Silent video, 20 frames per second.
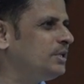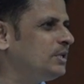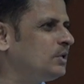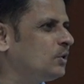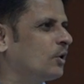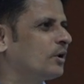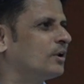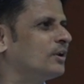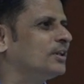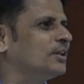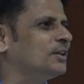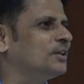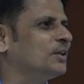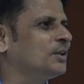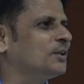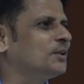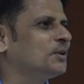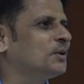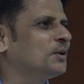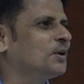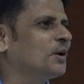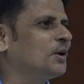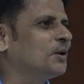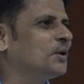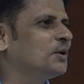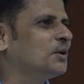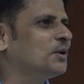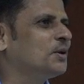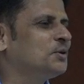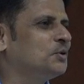only,
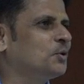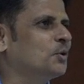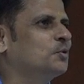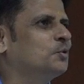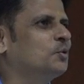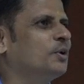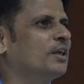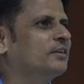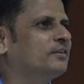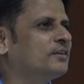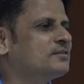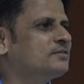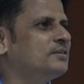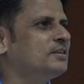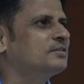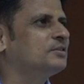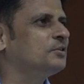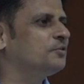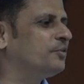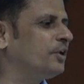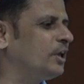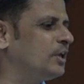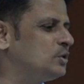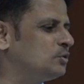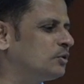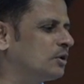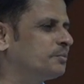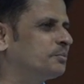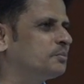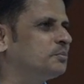your full existence, the way you
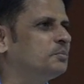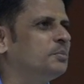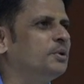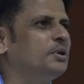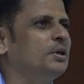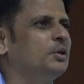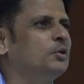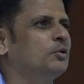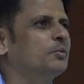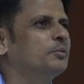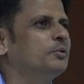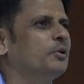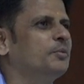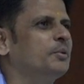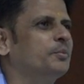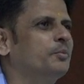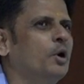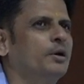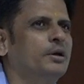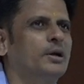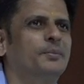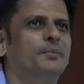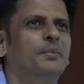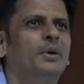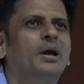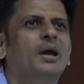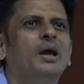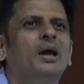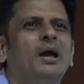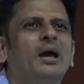have been brought up.
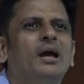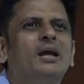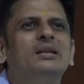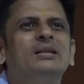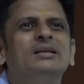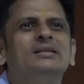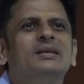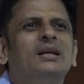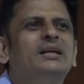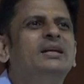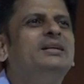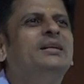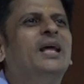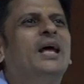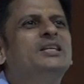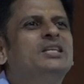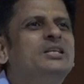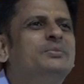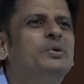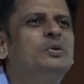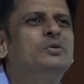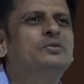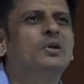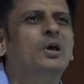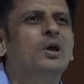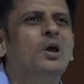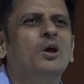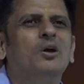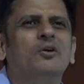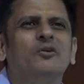And these are intangibles
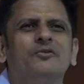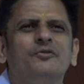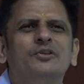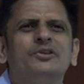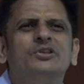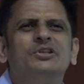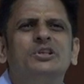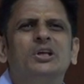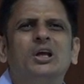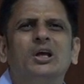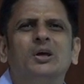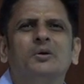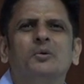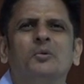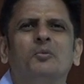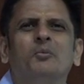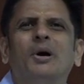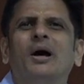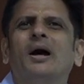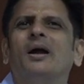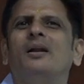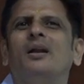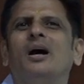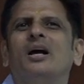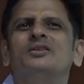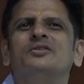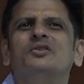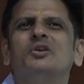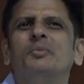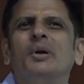which by and
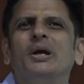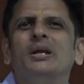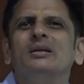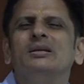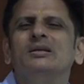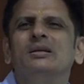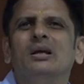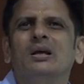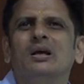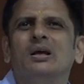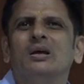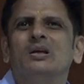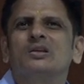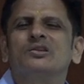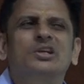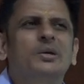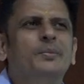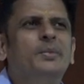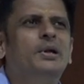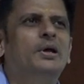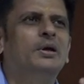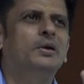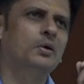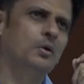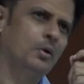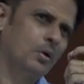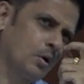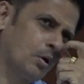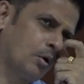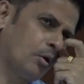large remain similar
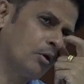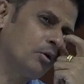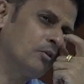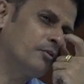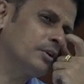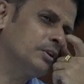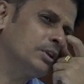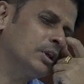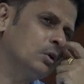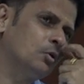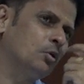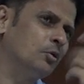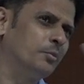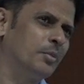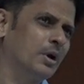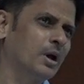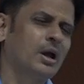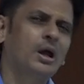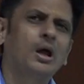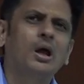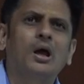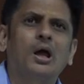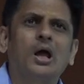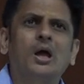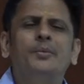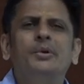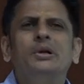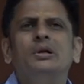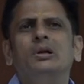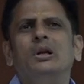all over the globe.
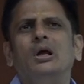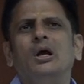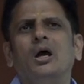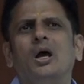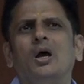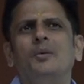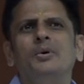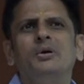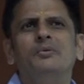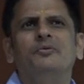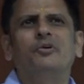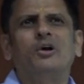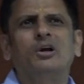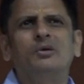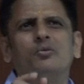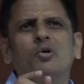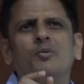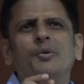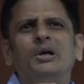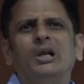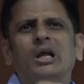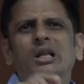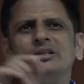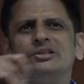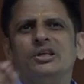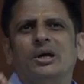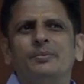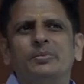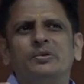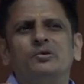For a moment I'll
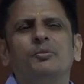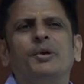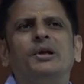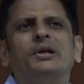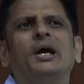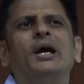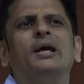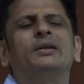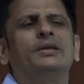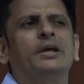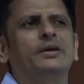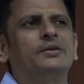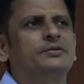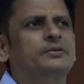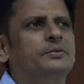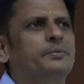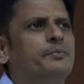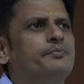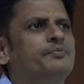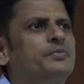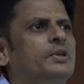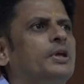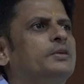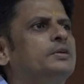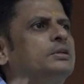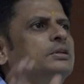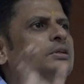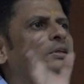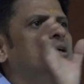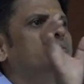jump to meta-ethics. There's a
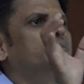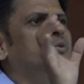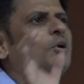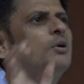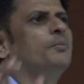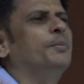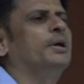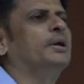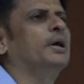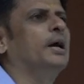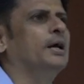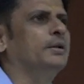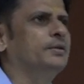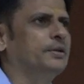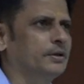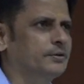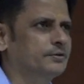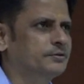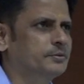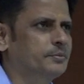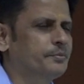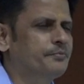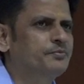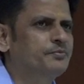term called meta-ethics.